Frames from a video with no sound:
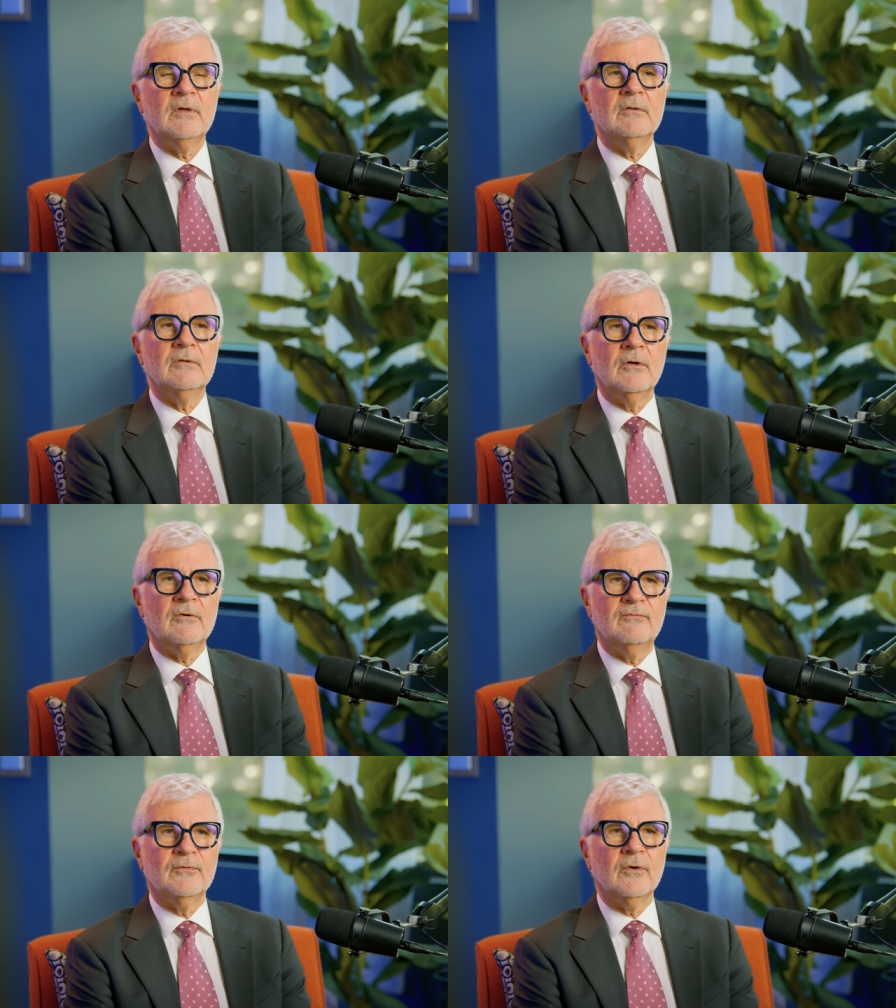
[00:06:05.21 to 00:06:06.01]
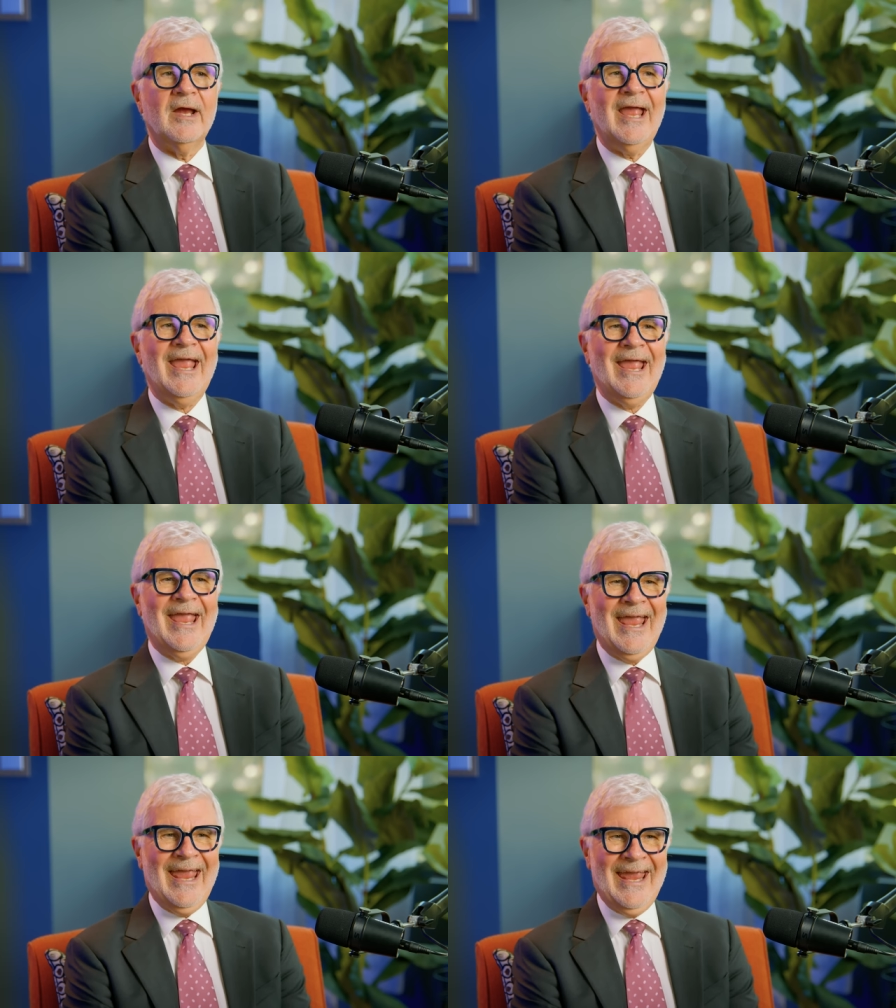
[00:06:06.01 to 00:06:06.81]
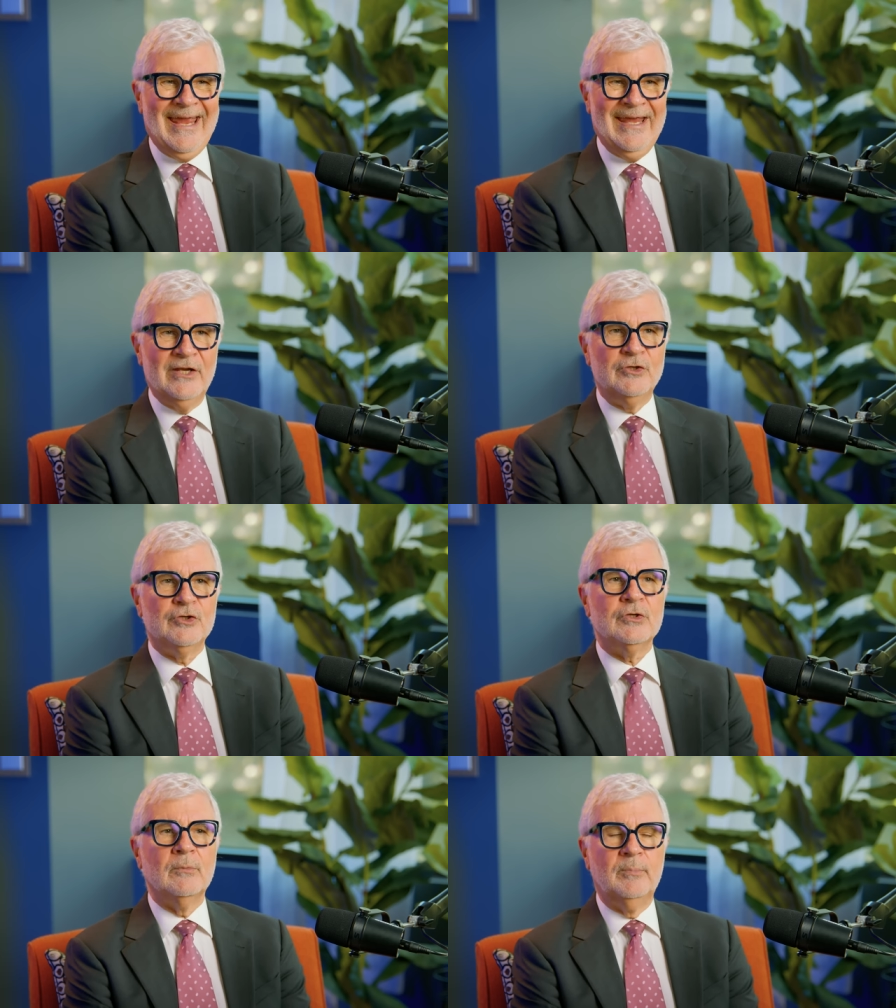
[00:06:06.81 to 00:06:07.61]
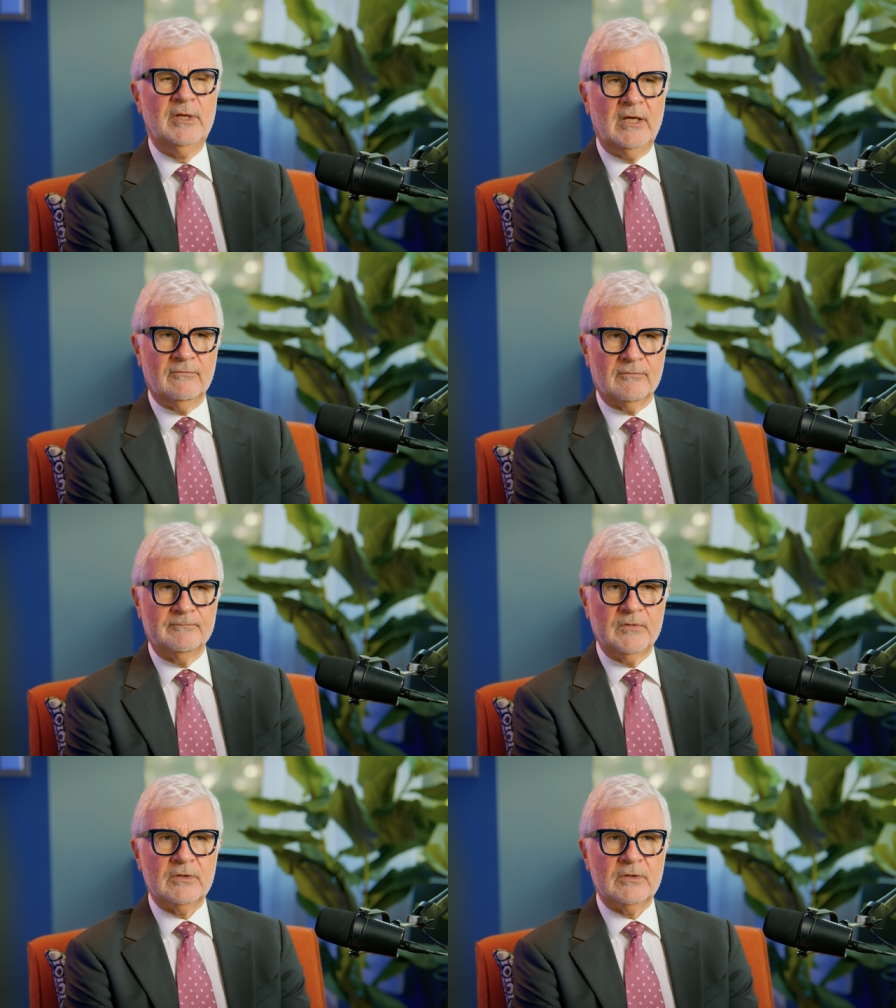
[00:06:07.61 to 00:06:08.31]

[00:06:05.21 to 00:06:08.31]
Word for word: look for aged beef.